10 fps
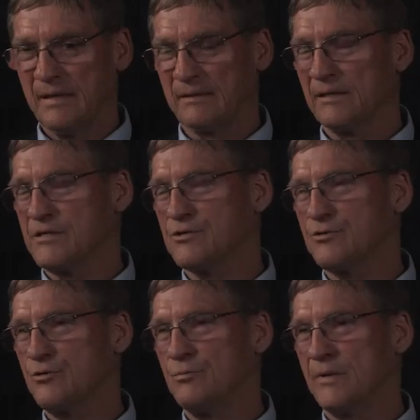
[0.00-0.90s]
at least
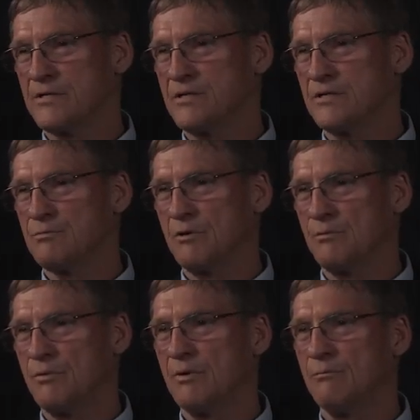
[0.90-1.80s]
two missions where
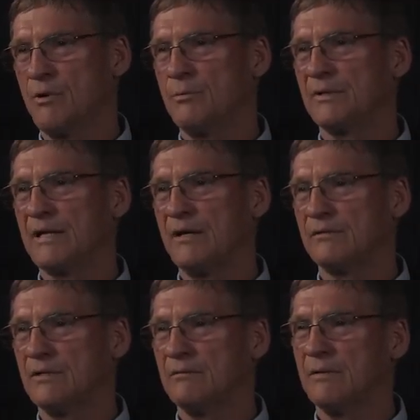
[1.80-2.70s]
we, we went
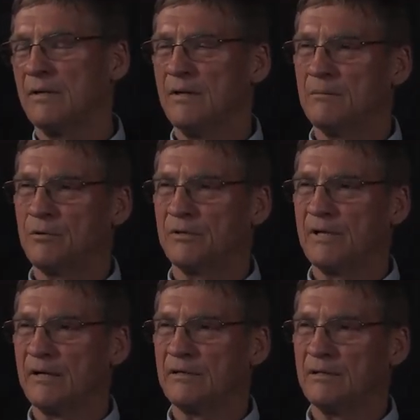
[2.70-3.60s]
out and
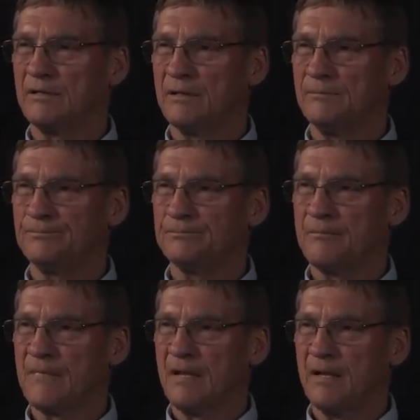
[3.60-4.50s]
protected um,
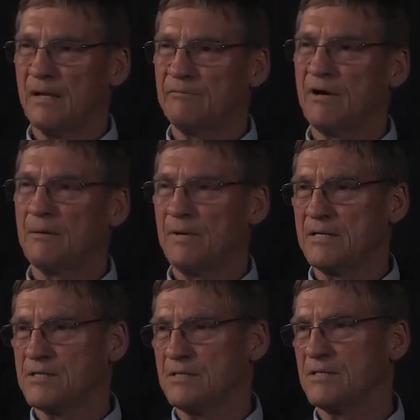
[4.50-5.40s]
uh, fire
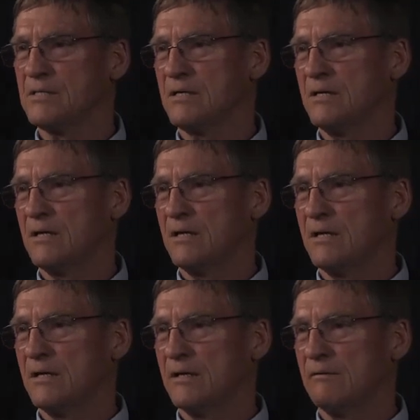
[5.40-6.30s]
bases
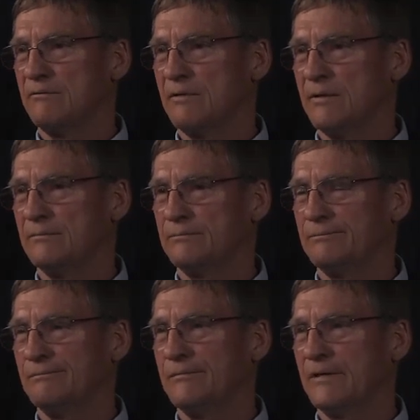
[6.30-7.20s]
of, uh,
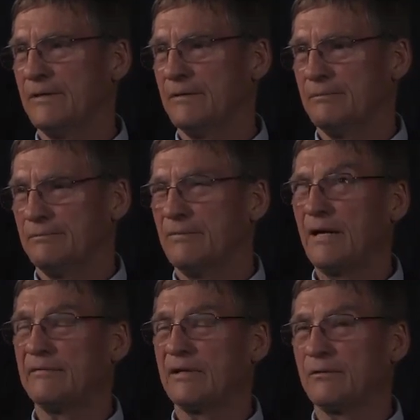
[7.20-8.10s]
uh,
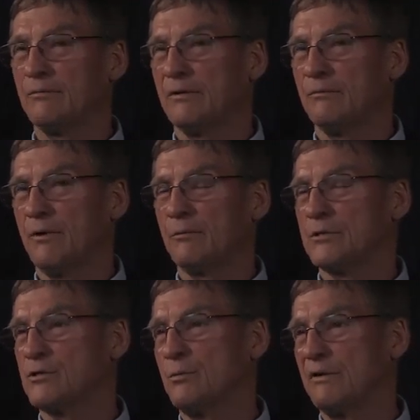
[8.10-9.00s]
I think one
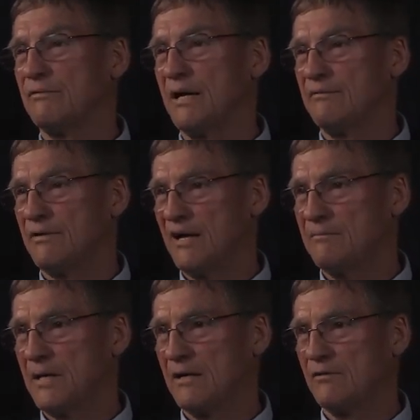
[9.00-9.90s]
was a one five
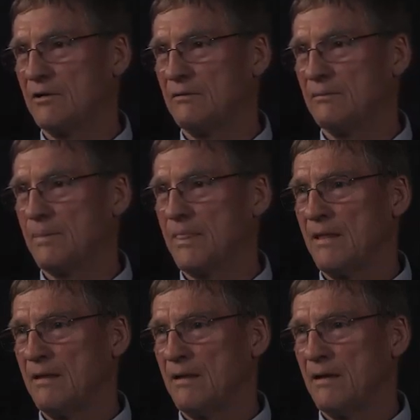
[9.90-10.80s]
five battery,
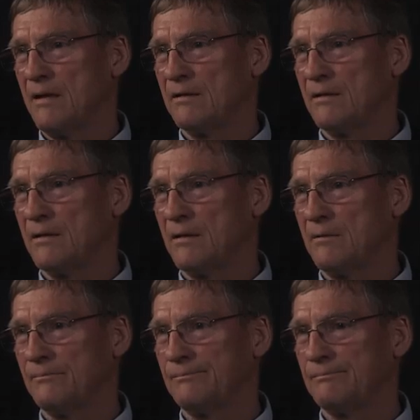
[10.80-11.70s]
and,
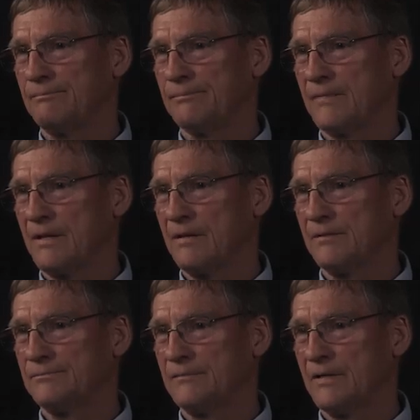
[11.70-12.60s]
uh,
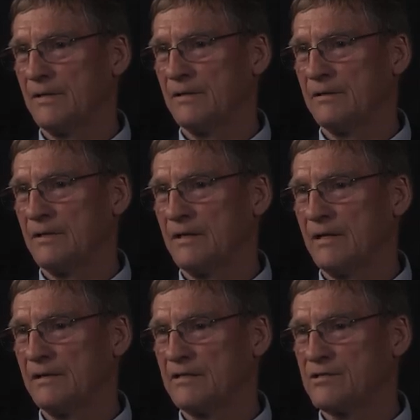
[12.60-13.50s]
uh,
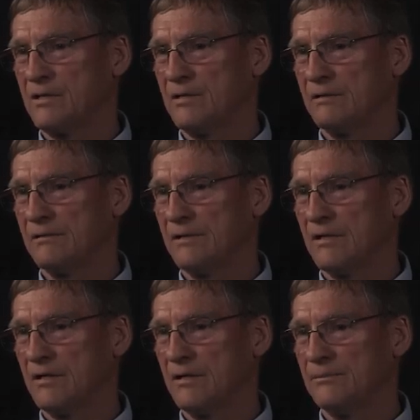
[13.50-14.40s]
and that's
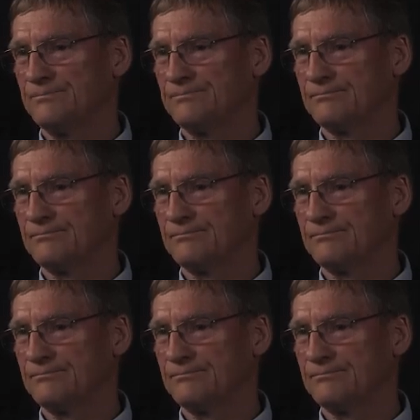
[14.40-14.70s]
the uh,